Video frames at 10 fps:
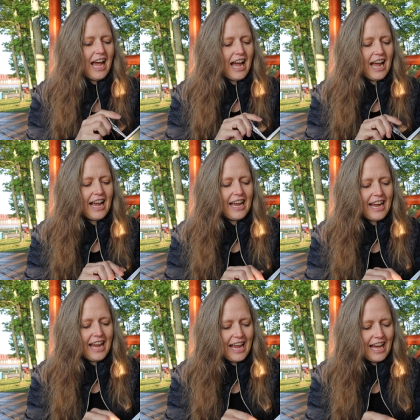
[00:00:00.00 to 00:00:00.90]

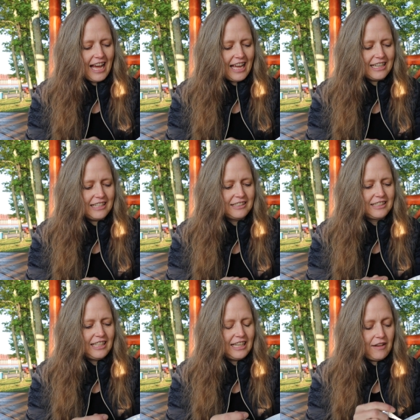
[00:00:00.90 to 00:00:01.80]
I had,
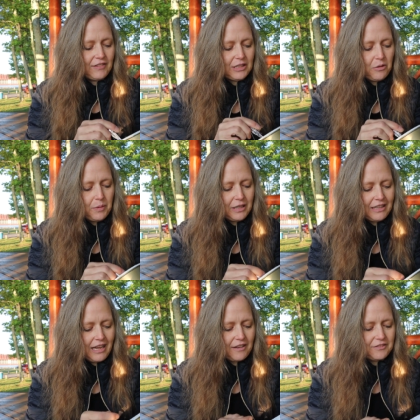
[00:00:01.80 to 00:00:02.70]
I have a little bit
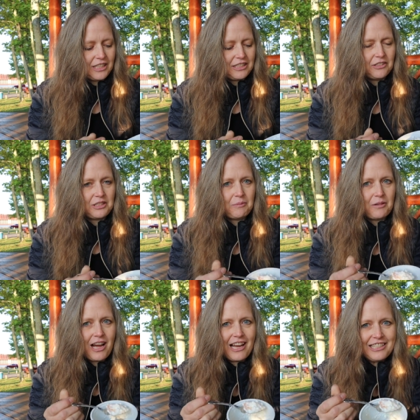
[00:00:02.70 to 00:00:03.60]
left, I took some
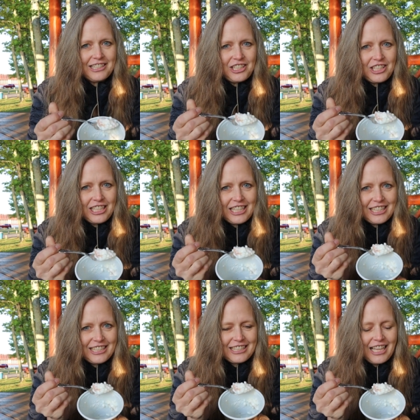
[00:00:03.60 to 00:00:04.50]
cottage
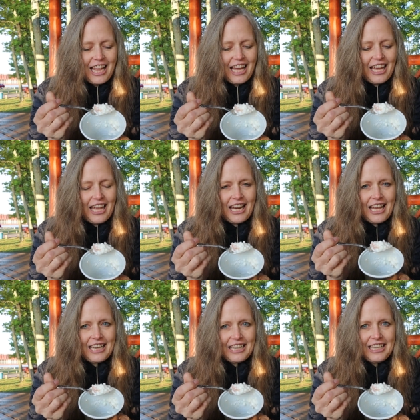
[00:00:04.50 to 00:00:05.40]
cheese and
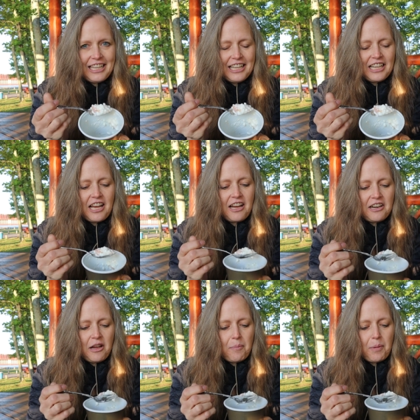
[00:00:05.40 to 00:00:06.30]
I cut
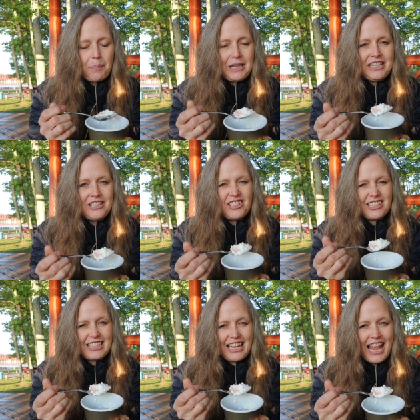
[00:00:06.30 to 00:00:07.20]
up
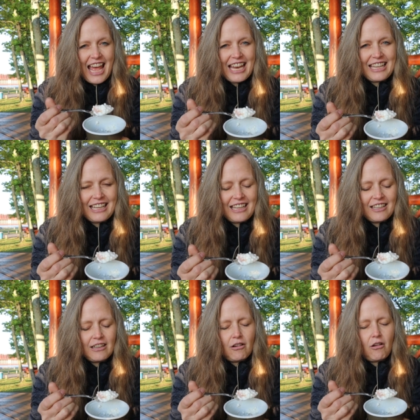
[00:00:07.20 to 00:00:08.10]
peaches and added it
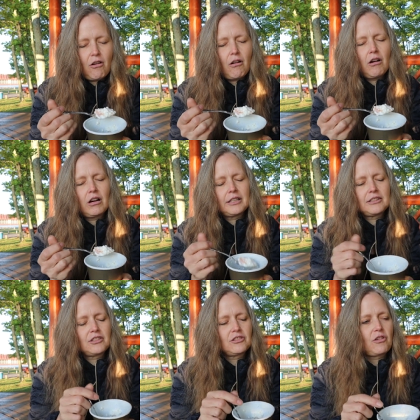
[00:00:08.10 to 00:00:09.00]
Oh,
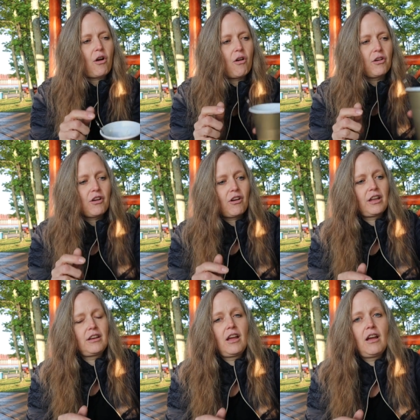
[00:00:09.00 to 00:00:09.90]
it's so good.